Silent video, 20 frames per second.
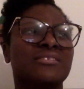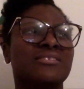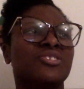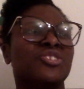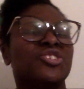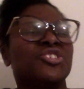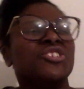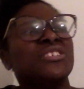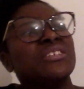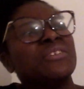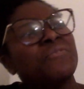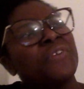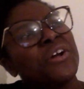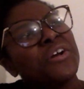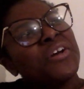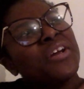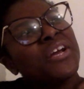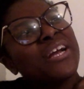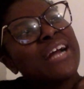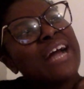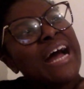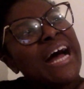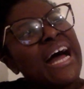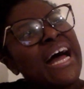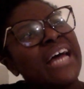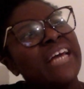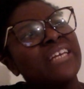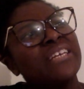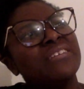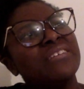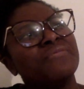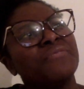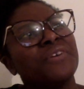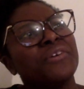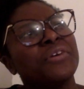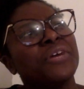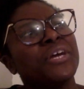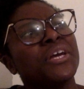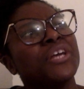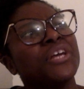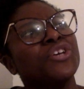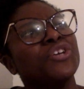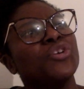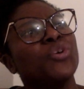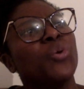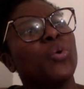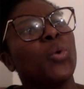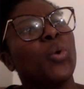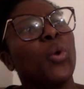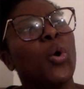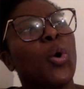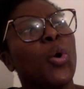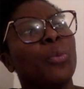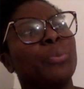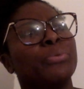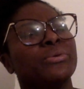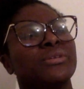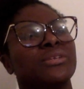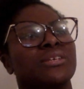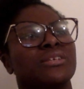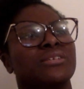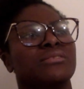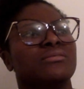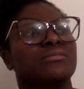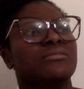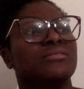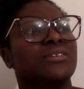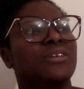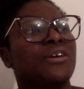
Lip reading: She's a very kind and very, you know, open and